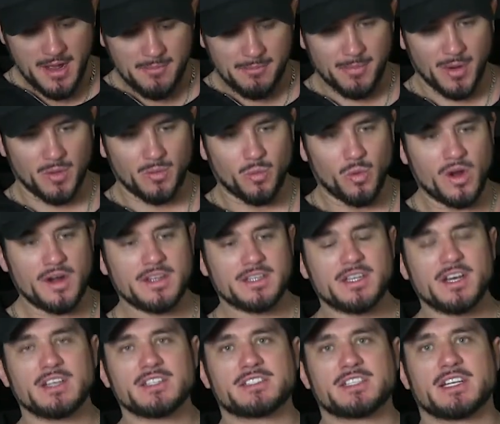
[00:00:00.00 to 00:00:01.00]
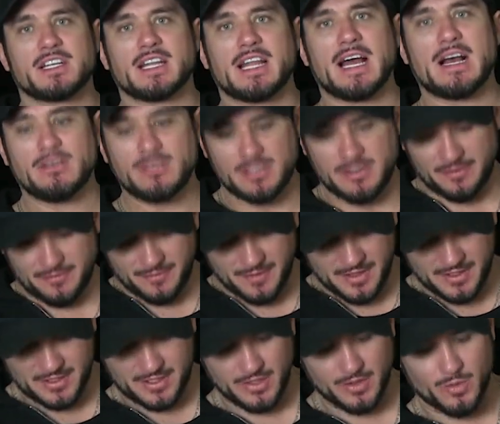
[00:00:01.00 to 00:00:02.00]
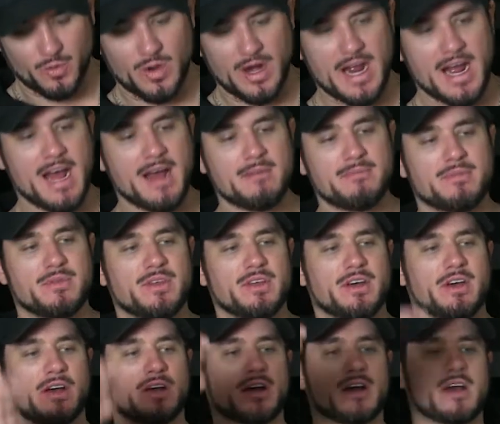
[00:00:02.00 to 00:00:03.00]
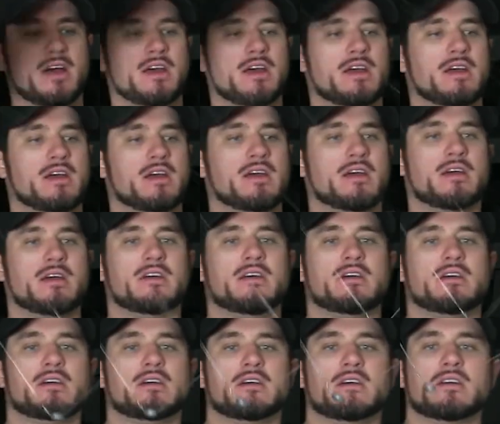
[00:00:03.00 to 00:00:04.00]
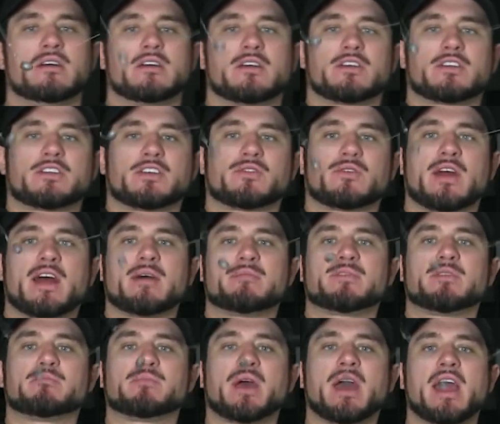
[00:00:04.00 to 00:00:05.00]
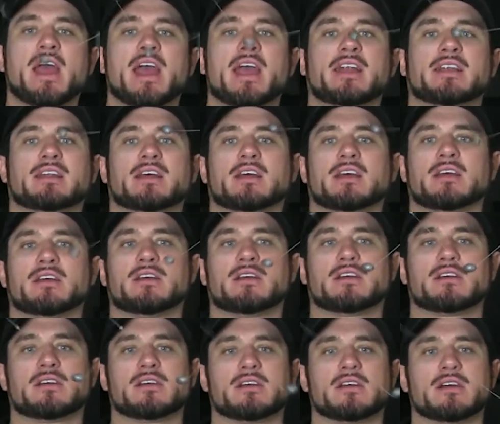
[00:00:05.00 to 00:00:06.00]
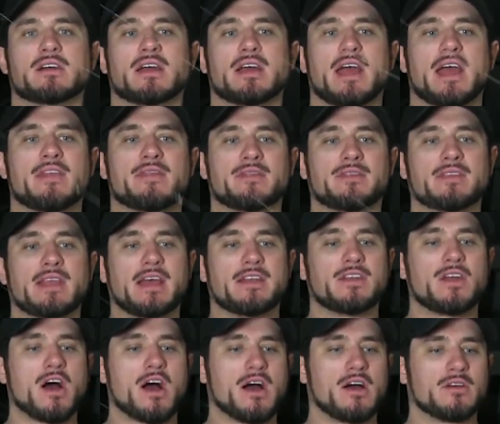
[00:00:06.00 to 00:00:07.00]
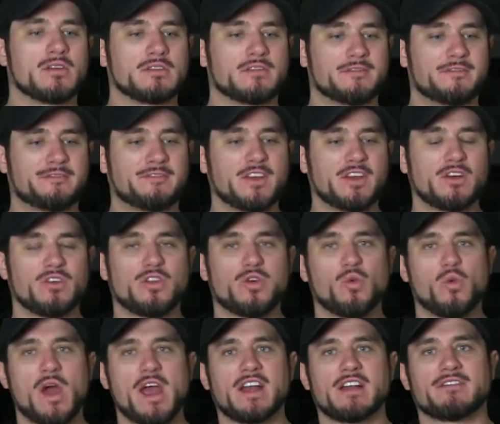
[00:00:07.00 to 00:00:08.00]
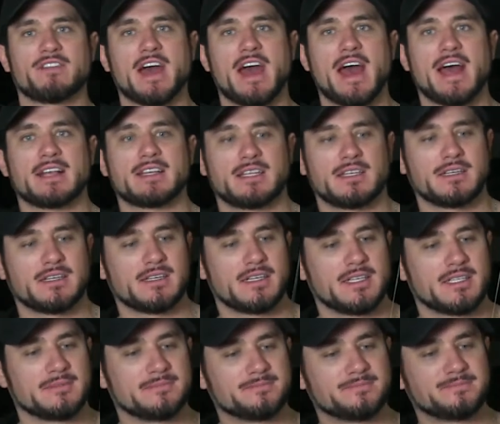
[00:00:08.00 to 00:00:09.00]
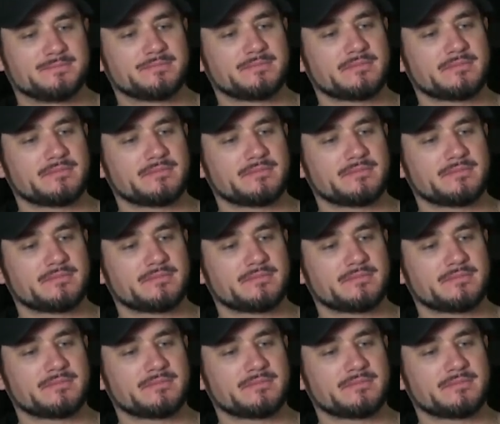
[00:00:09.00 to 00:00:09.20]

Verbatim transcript: But what it does, it allows the fish to grab the, to grab the bait and, and not feel the weight of that, um,